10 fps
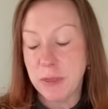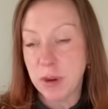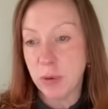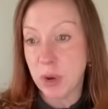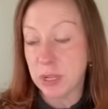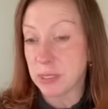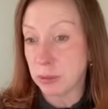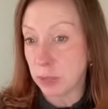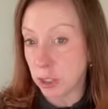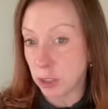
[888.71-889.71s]
there was
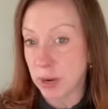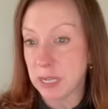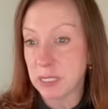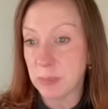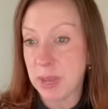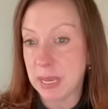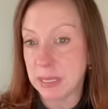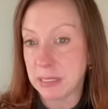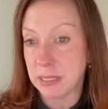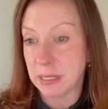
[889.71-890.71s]
lung
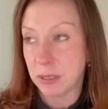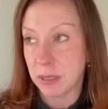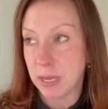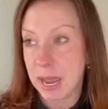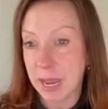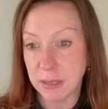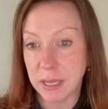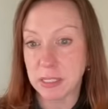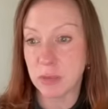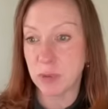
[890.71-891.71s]
transplant
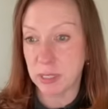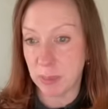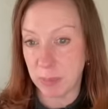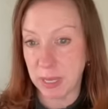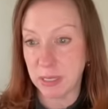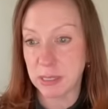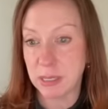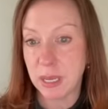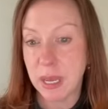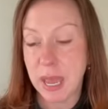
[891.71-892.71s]
adolescent
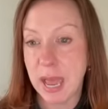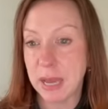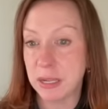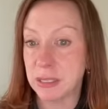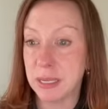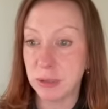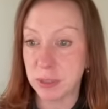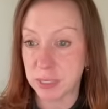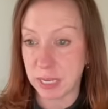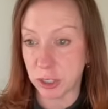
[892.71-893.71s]
recipients at a
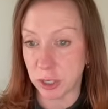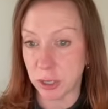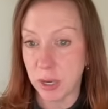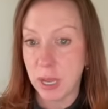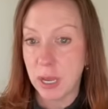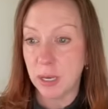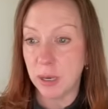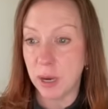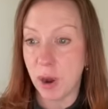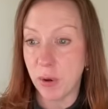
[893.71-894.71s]
single center,
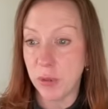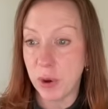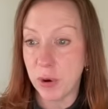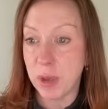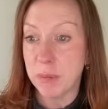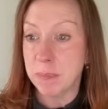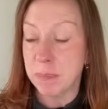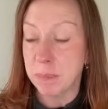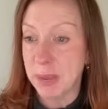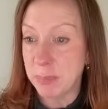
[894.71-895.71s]
although
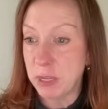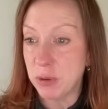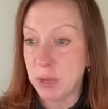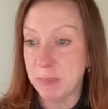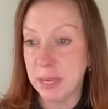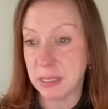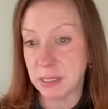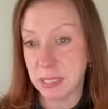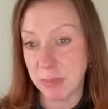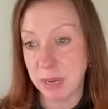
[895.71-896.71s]
maybe you can make a
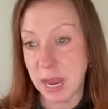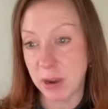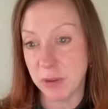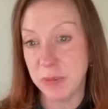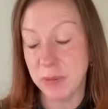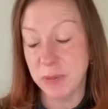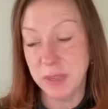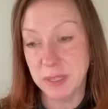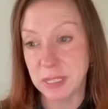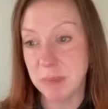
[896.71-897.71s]
statement how
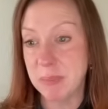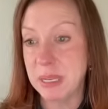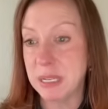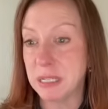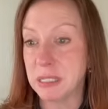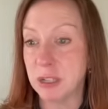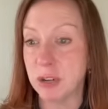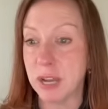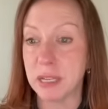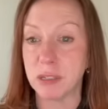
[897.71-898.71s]
this can be
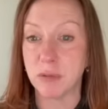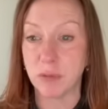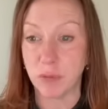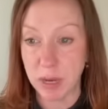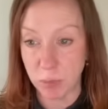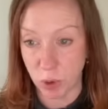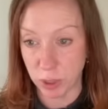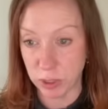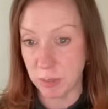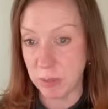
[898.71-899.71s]
considered as a
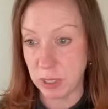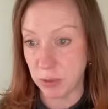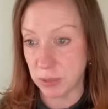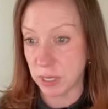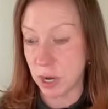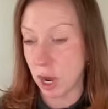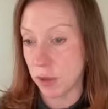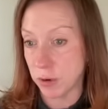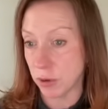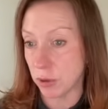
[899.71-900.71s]
framework to be used in
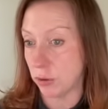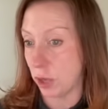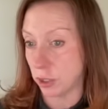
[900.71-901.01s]
other